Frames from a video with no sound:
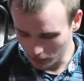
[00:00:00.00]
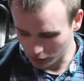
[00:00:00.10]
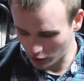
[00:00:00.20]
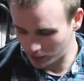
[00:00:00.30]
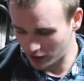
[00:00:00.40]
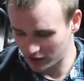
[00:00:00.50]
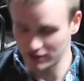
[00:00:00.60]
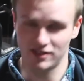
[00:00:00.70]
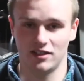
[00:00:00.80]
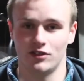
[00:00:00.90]
blow apart
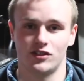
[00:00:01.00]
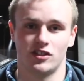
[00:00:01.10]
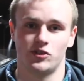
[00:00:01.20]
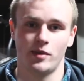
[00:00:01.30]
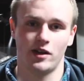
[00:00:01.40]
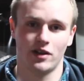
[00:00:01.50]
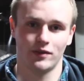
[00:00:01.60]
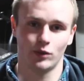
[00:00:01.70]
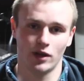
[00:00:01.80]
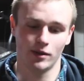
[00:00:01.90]
and sealant's gonna splatter
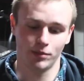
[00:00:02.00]
everywhere.